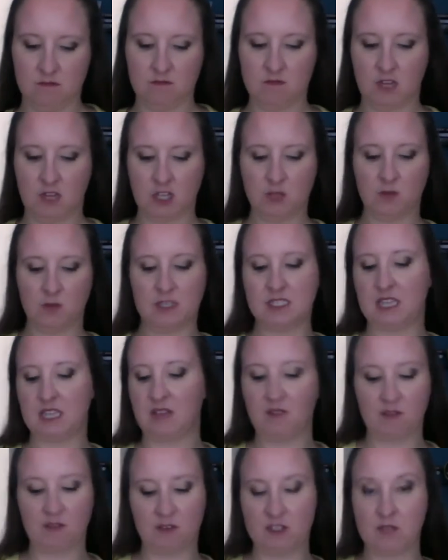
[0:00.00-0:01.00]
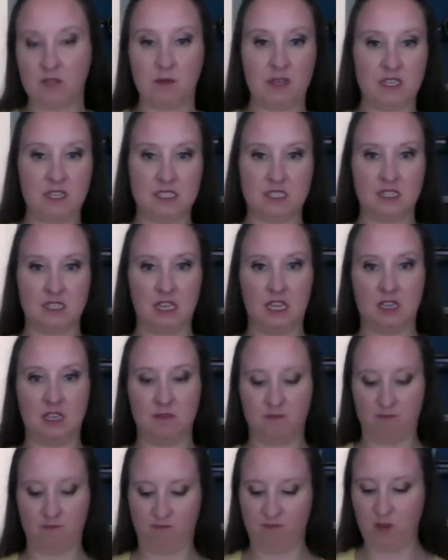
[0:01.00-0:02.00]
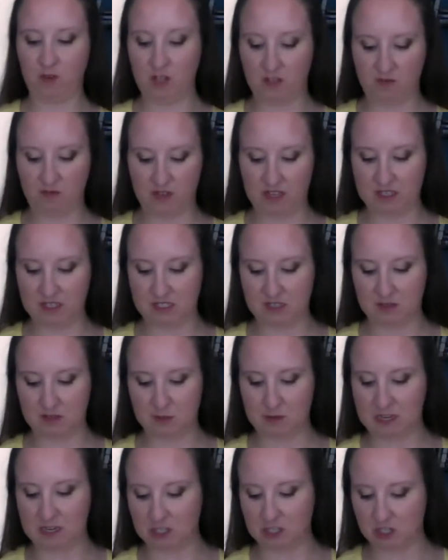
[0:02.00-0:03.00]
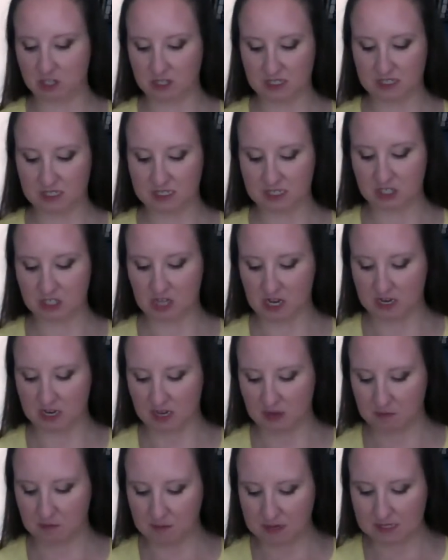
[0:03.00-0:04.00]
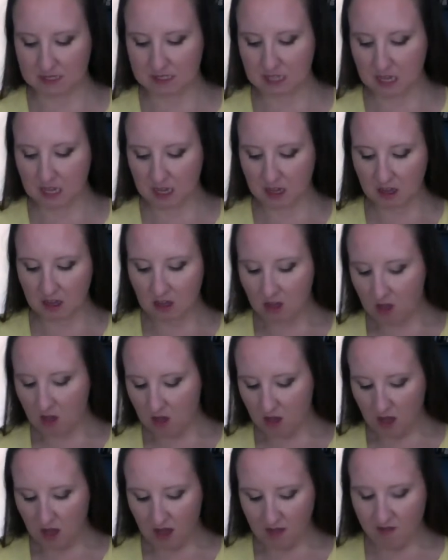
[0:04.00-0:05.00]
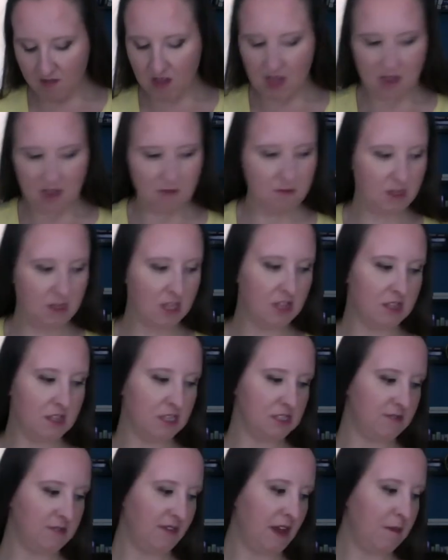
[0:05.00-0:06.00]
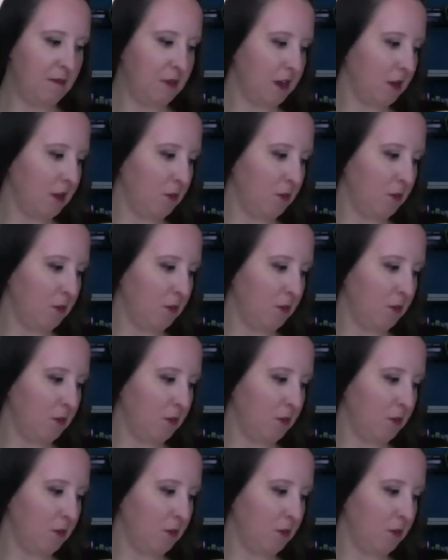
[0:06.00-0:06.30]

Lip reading: I just want to save it for something that's, like, really fancy, special to stitch on it. But it's like, I've got a million things of fabric.